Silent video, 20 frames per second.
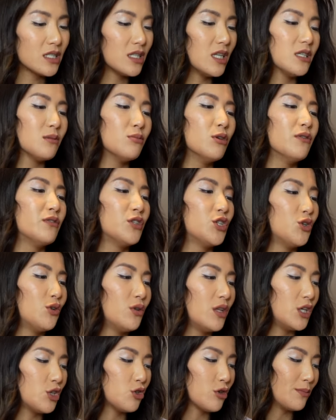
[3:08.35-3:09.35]
Let's move to
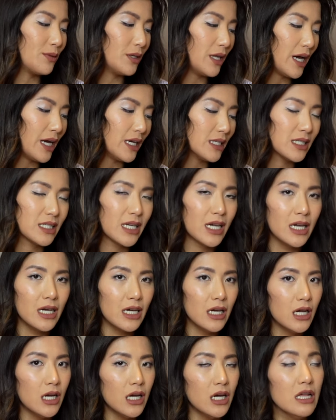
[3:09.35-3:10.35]
the triple S.
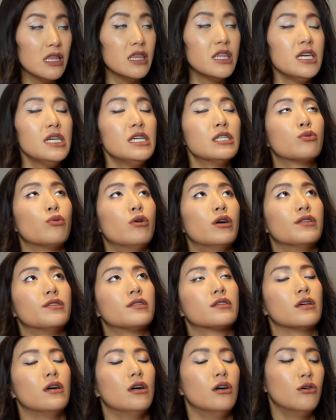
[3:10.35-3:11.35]
These
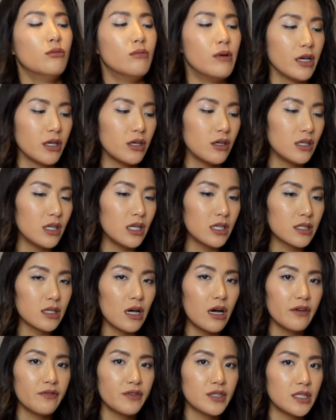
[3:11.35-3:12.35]
ones, oh my goodness.
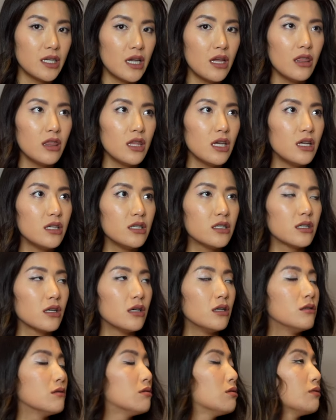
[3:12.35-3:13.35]
I've seen these
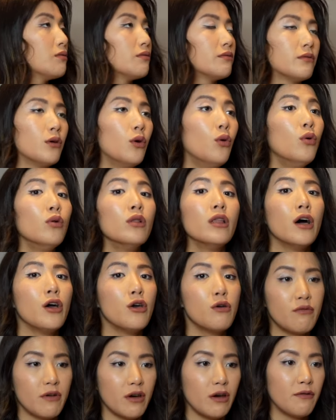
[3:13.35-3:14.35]
all
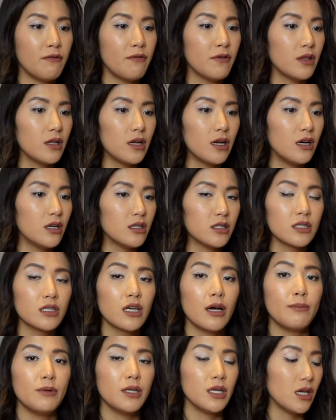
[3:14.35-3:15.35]
over for the last
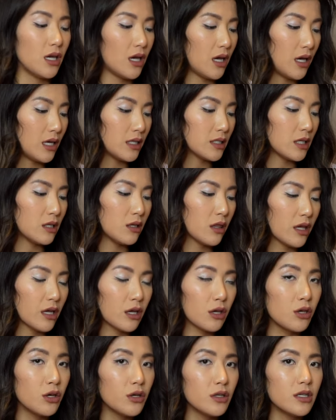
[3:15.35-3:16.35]
couple of years, and
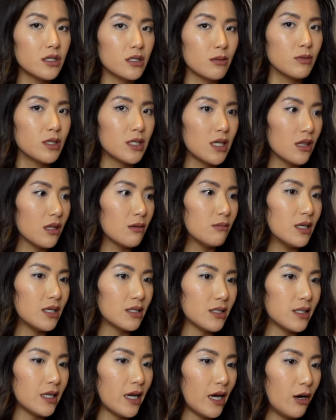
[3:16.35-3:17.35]
thank goodness I'm seeing them
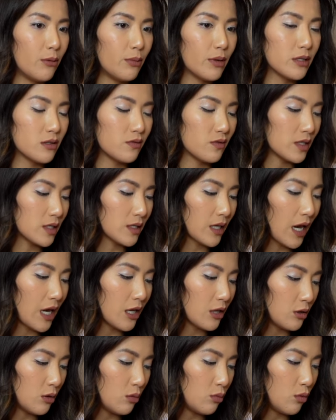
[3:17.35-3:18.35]
less now because of the
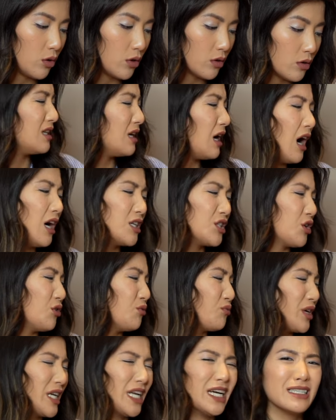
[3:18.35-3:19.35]
scandal and what. I
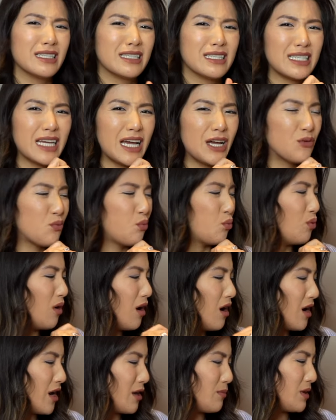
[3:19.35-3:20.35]
don't really understand
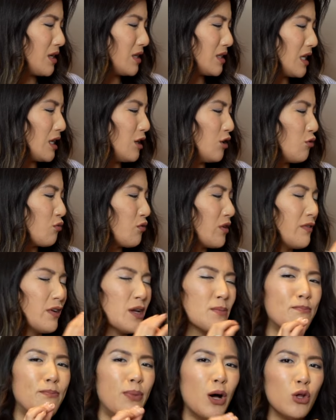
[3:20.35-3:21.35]
why, because they look
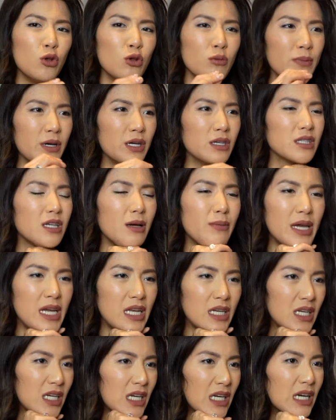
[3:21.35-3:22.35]
very bulbous. I
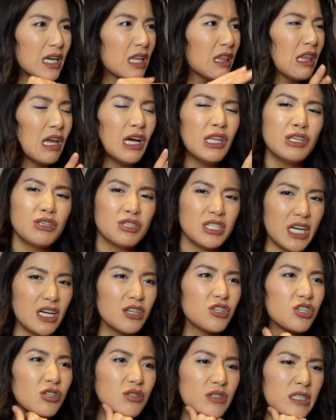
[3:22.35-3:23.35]
mean, the other
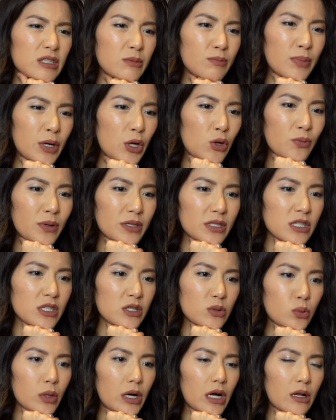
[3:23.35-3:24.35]
dance shoes look bulbous
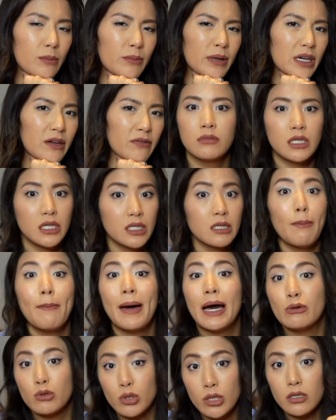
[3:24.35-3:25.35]
as well, but these are
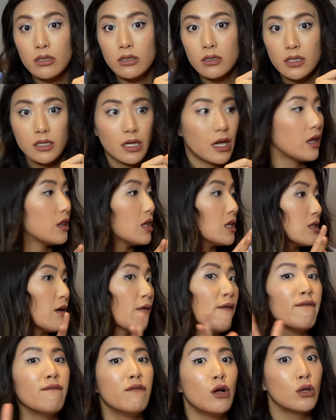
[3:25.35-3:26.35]
mountains, okay? These
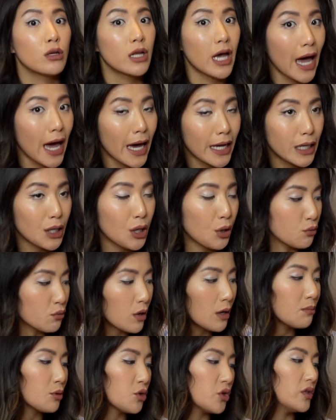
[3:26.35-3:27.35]
are volcanic
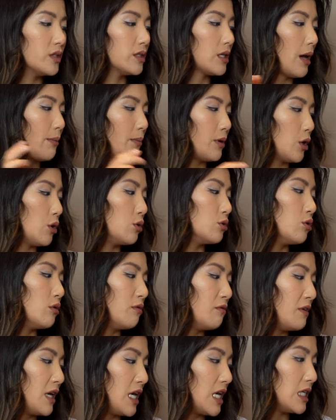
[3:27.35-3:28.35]
eruptions happening on your
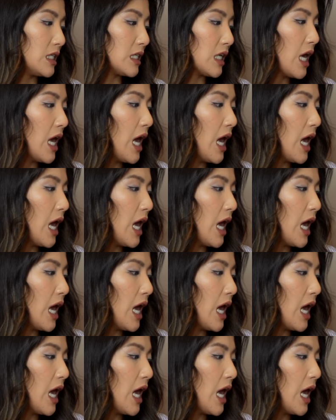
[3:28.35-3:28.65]
feet.